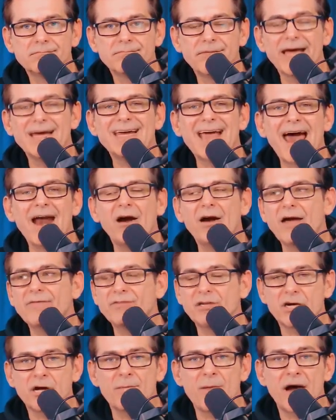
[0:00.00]
Thank God I don't have
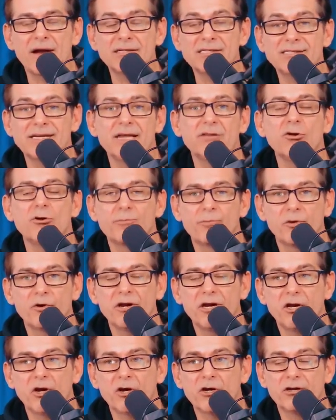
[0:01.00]
to come out and say they're
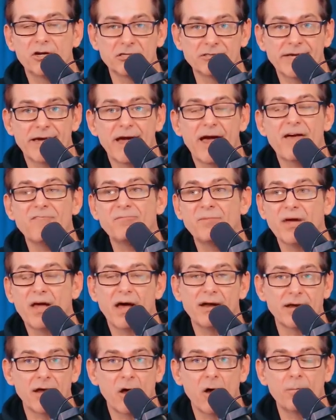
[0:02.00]
pretty good because they have me
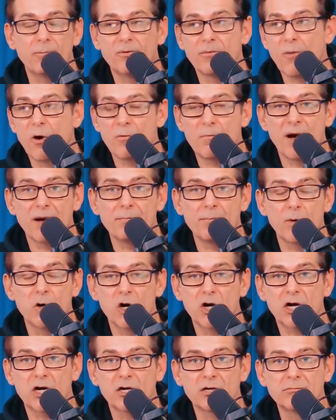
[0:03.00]
on to help promote my
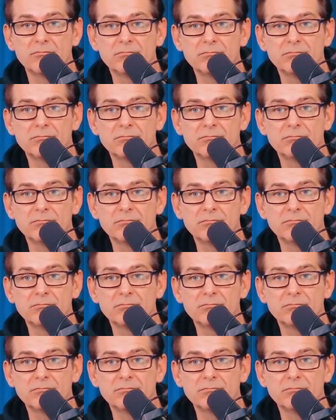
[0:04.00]
book.